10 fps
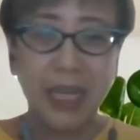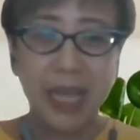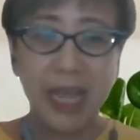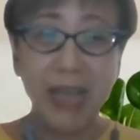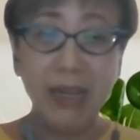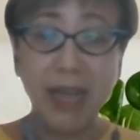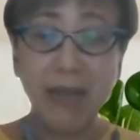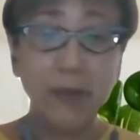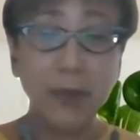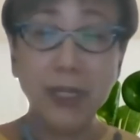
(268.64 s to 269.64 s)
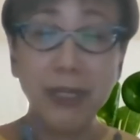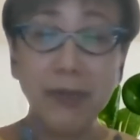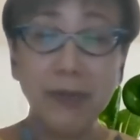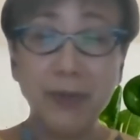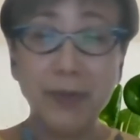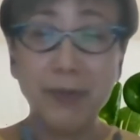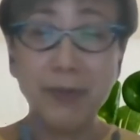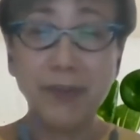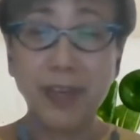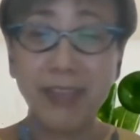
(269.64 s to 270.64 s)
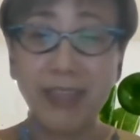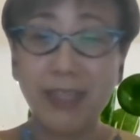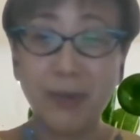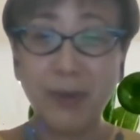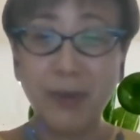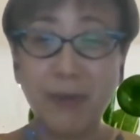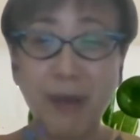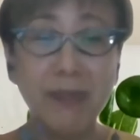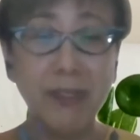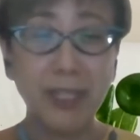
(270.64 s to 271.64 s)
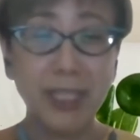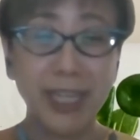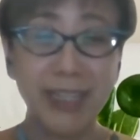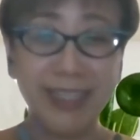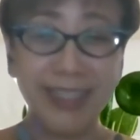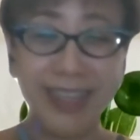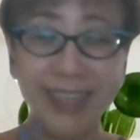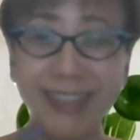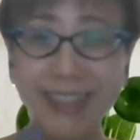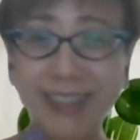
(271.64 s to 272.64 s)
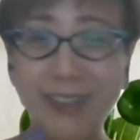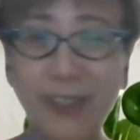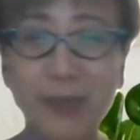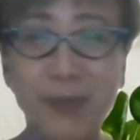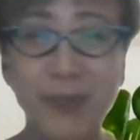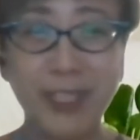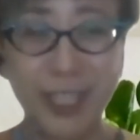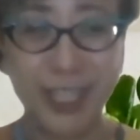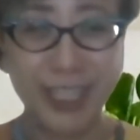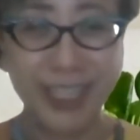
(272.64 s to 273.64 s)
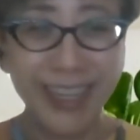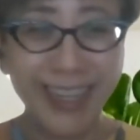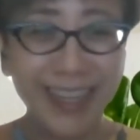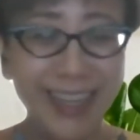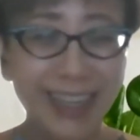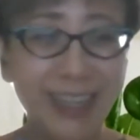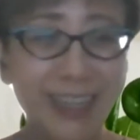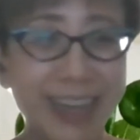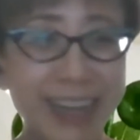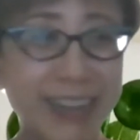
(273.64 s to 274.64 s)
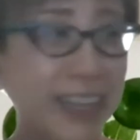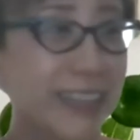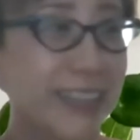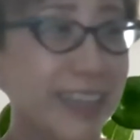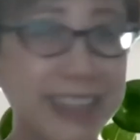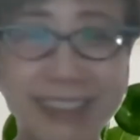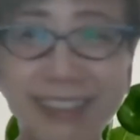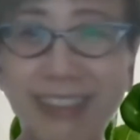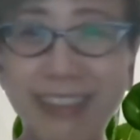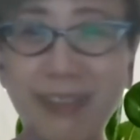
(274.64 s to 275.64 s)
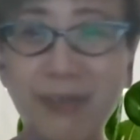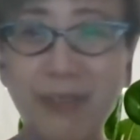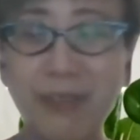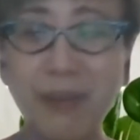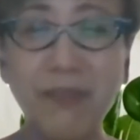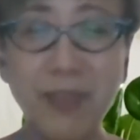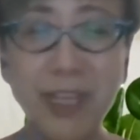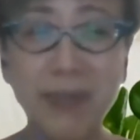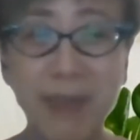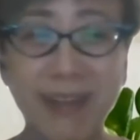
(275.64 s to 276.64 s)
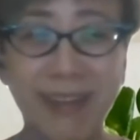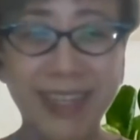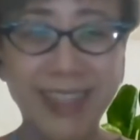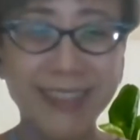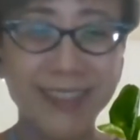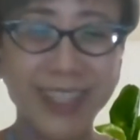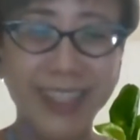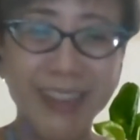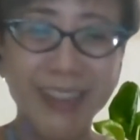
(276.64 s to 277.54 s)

And we only knew we were both Catholics when we bumped into each other at the Holy Spirit Church. I think like quite a few years back, right, as you see.